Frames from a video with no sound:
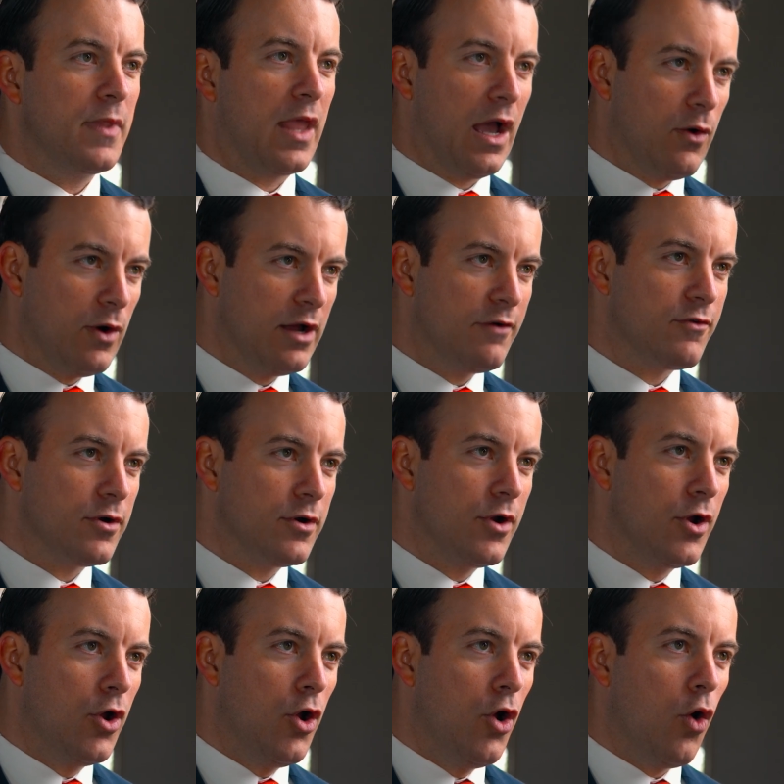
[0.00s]
However,
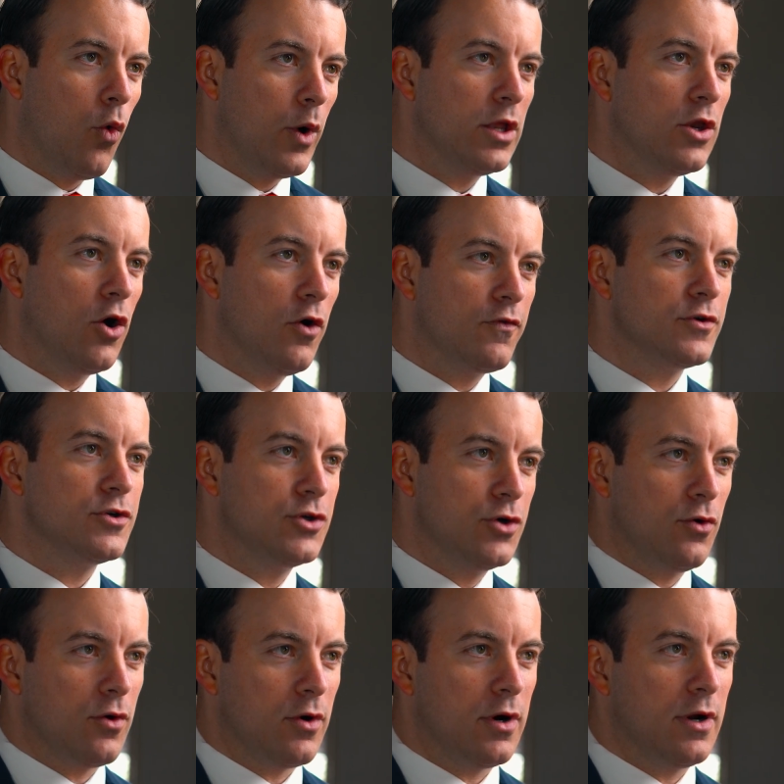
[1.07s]
we know for
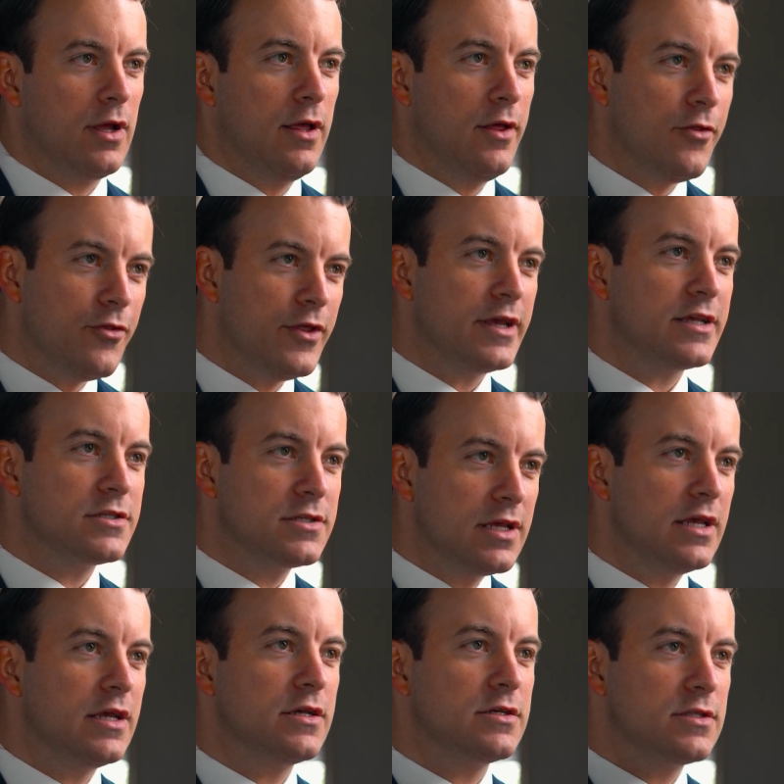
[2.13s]
sure this
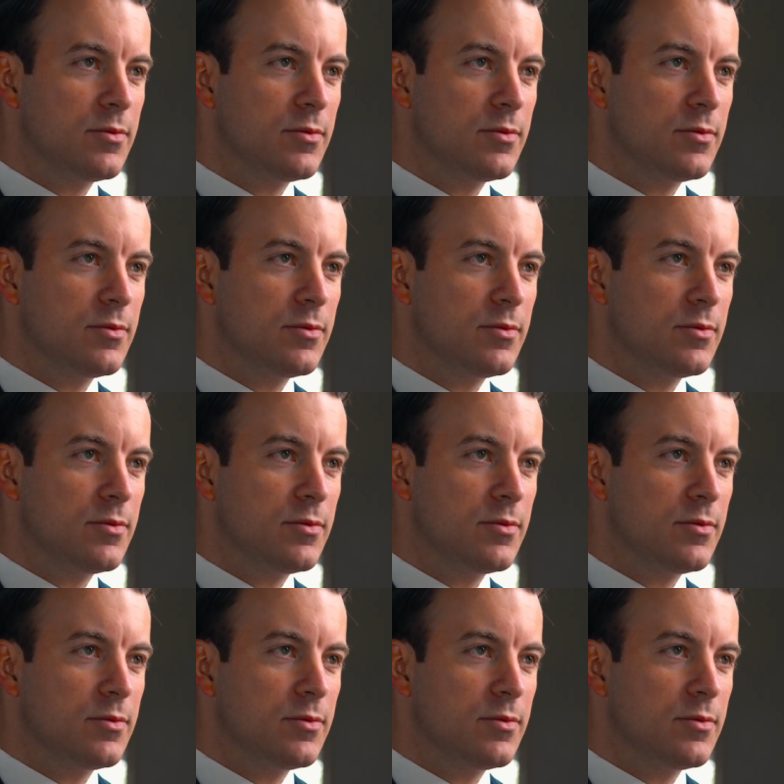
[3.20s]
is